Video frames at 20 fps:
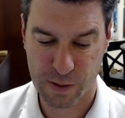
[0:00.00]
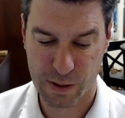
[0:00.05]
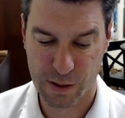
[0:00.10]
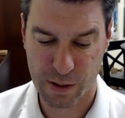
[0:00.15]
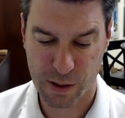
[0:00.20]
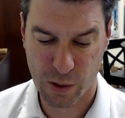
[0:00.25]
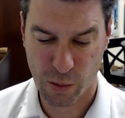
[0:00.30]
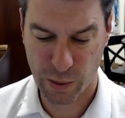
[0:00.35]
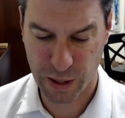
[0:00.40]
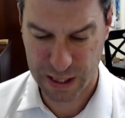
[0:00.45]

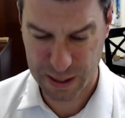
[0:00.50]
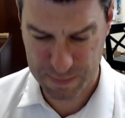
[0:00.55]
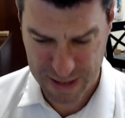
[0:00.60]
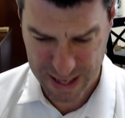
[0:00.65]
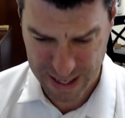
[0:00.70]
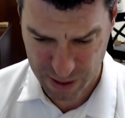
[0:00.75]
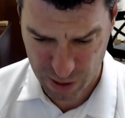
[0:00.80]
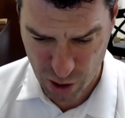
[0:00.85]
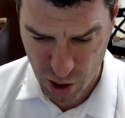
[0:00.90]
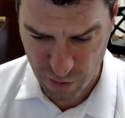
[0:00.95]
Wicked men
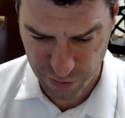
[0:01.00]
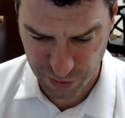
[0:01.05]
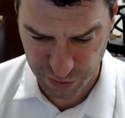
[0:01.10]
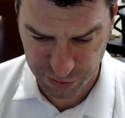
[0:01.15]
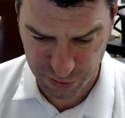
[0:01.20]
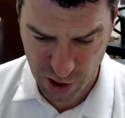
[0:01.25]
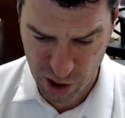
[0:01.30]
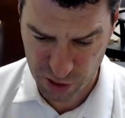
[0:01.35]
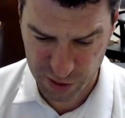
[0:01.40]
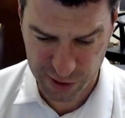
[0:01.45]
are
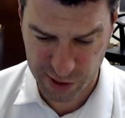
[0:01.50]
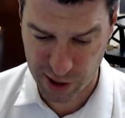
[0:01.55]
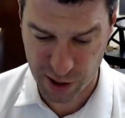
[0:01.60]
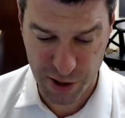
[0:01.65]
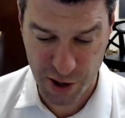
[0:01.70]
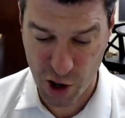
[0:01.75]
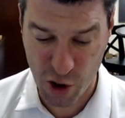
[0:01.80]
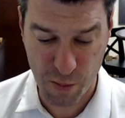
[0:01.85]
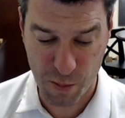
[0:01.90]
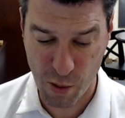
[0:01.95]
overthrown and are
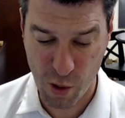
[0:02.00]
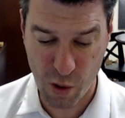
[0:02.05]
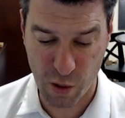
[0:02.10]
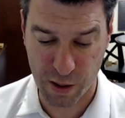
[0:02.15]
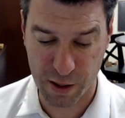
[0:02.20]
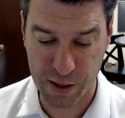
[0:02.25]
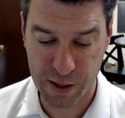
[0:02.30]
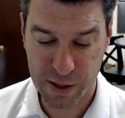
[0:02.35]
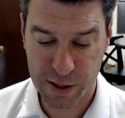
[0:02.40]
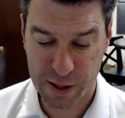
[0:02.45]
no
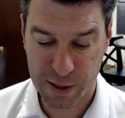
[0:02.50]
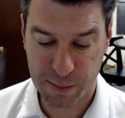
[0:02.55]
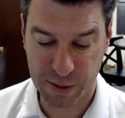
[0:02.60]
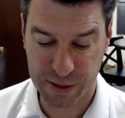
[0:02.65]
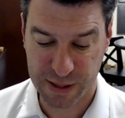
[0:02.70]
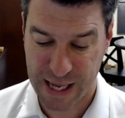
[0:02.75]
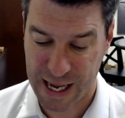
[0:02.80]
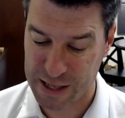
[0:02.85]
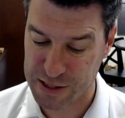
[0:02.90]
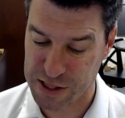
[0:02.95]
more, but the
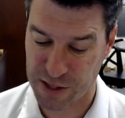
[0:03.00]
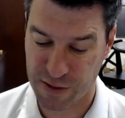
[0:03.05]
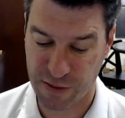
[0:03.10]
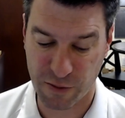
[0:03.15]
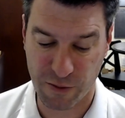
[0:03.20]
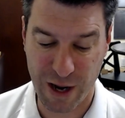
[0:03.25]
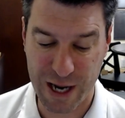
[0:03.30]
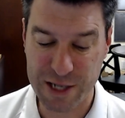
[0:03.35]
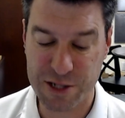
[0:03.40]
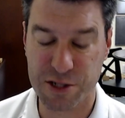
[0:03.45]
house of the
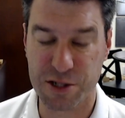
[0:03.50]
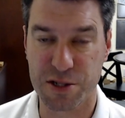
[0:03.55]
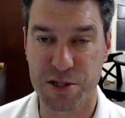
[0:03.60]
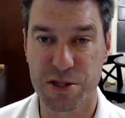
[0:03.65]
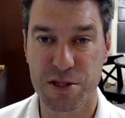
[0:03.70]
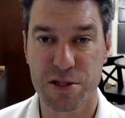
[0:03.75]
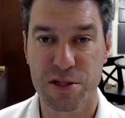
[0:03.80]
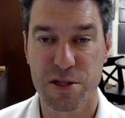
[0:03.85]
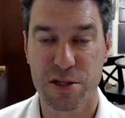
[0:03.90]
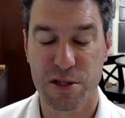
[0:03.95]
righteous
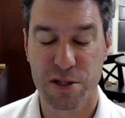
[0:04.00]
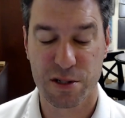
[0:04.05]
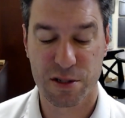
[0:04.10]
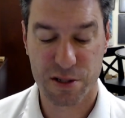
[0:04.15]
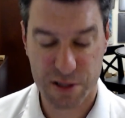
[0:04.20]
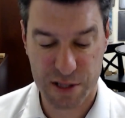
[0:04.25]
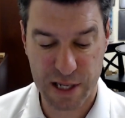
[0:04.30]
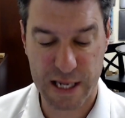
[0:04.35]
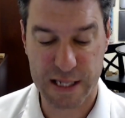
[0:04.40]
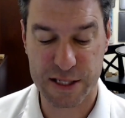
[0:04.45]

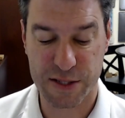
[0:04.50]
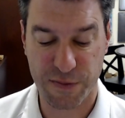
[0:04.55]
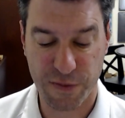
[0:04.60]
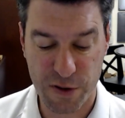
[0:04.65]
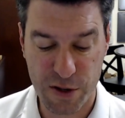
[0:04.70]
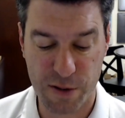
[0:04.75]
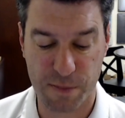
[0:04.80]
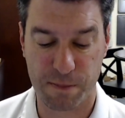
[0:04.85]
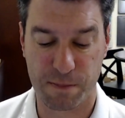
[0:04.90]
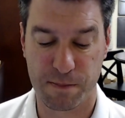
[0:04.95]
stands
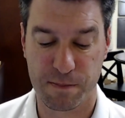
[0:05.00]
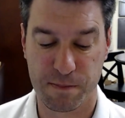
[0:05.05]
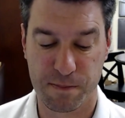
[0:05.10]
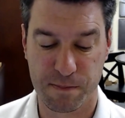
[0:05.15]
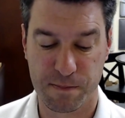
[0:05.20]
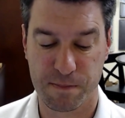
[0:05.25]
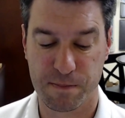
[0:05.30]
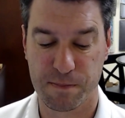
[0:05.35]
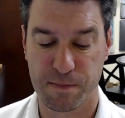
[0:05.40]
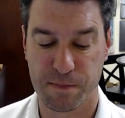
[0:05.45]
firm.
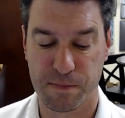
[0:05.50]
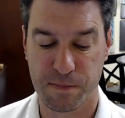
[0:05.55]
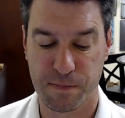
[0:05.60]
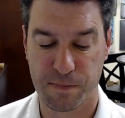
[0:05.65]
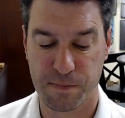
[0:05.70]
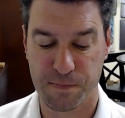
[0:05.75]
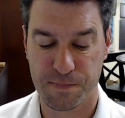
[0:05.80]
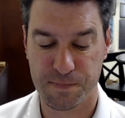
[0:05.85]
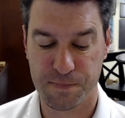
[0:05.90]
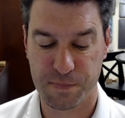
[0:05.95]

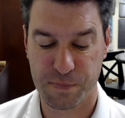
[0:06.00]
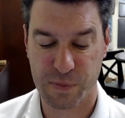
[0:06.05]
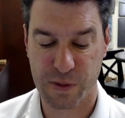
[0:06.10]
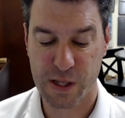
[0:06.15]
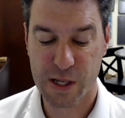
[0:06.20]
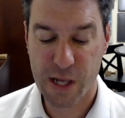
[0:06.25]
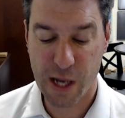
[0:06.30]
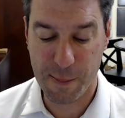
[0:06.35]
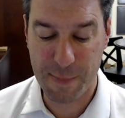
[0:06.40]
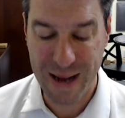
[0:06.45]

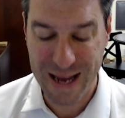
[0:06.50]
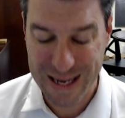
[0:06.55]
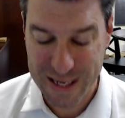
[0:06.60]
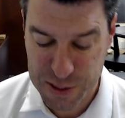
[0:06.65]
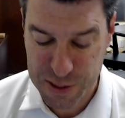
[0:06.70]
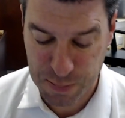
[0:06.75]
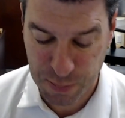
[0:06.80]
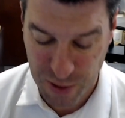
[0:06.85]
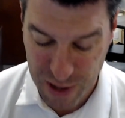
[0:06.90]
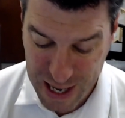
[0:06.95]
A man is
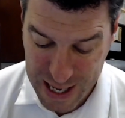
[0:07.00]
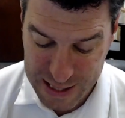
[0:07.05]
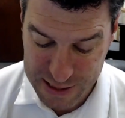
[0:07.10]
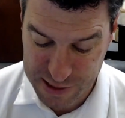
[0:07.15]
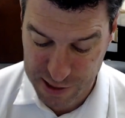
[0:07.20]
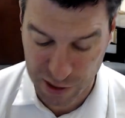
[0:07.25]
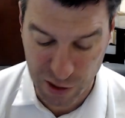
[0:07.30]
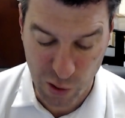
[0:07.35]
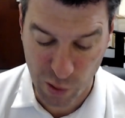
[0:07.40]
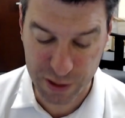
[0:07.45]
praised
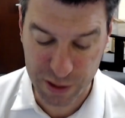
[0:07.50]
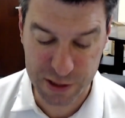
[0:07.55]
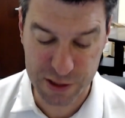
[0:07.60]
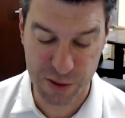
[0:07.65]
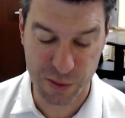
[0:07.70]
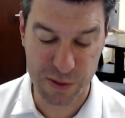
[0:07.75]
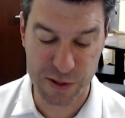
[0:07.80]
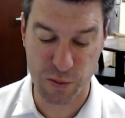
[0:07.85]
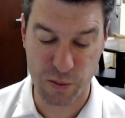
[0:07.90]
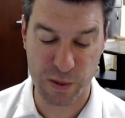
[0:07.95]
according to
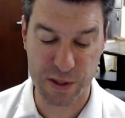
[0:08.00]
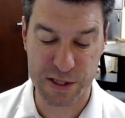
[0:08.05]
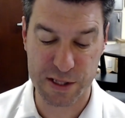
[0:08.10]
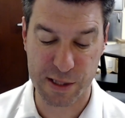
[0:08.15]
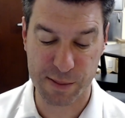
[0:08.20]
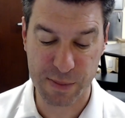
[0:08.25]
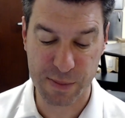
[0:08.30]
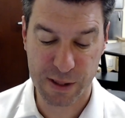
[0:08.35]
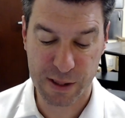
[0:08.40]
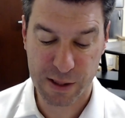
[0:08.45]
his
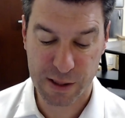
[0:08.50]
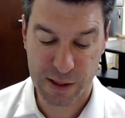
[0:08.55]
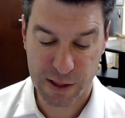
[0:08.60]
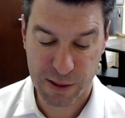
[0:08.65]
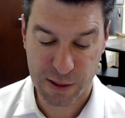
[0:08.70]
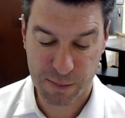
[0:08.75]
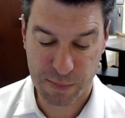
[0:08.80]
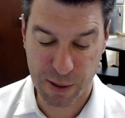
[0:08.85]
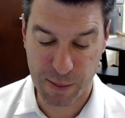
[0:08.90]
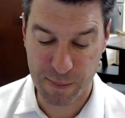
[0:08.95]
wisdom,
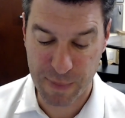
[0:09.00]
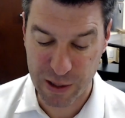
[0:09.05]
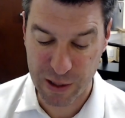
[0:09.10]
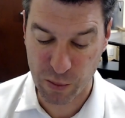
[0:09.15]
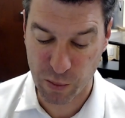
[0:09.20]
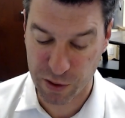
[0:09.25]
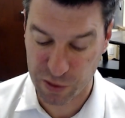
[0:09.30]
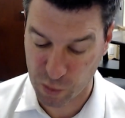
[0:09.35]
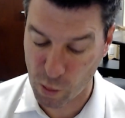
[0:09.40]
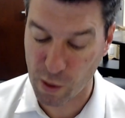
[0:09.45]
but men
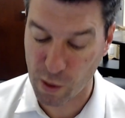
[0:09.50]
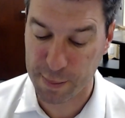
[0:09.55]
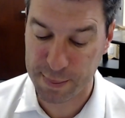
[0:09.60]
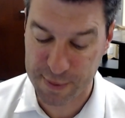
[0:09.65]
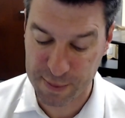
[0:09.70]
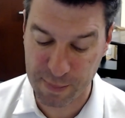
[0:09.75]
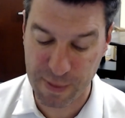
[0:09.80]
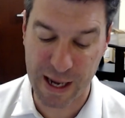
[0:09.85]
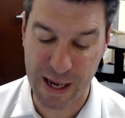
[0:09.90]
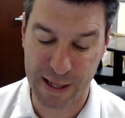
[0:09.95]
with warped
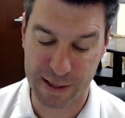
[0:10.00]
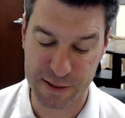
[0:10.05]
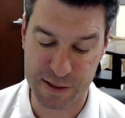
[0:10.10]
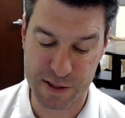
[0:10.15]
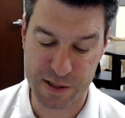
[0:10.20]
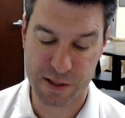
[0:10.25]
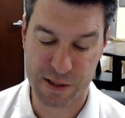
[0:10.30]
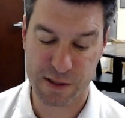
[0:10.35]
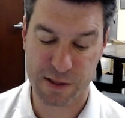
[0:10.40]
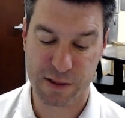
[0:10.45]

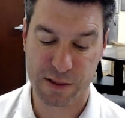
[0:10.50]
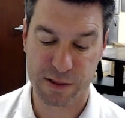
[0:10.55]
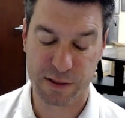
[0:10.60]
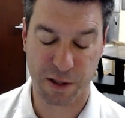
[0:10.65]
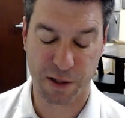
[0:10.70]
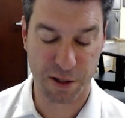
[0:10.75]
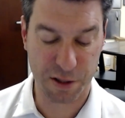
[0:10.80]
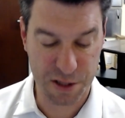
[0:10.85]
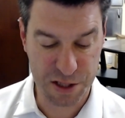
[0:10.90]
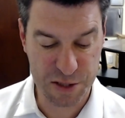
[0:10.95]
minds
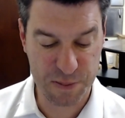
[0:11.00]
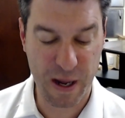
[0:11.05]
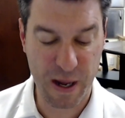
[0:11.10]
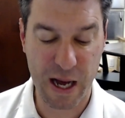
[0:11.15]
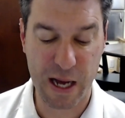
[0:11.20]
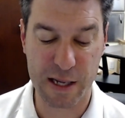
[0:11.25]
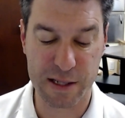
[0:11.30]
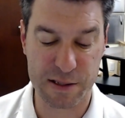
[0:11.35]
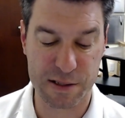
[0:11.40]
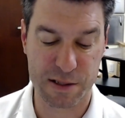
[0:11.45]
are
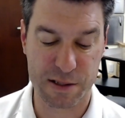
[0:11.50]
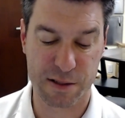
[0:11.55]
despised.